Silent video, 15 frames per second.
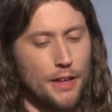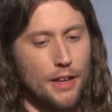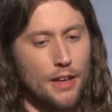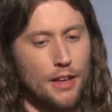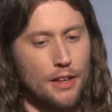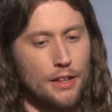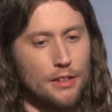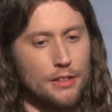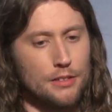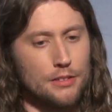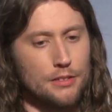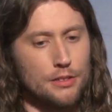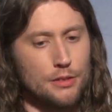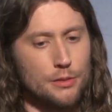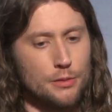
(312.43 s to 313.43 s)

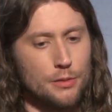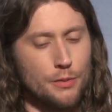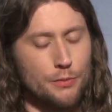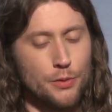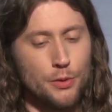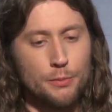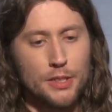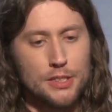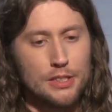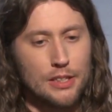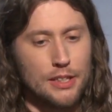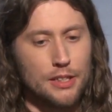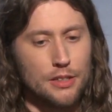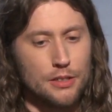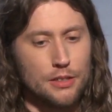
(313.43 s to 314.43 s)
And a few months
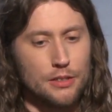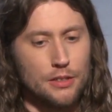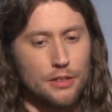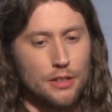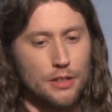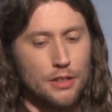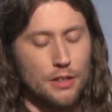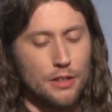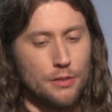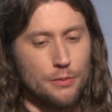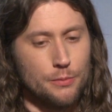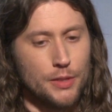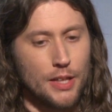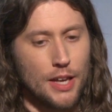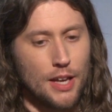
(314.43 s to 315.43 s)
later,
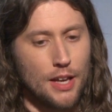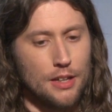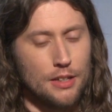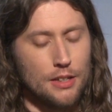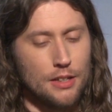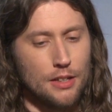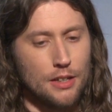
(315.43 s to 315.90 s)
we had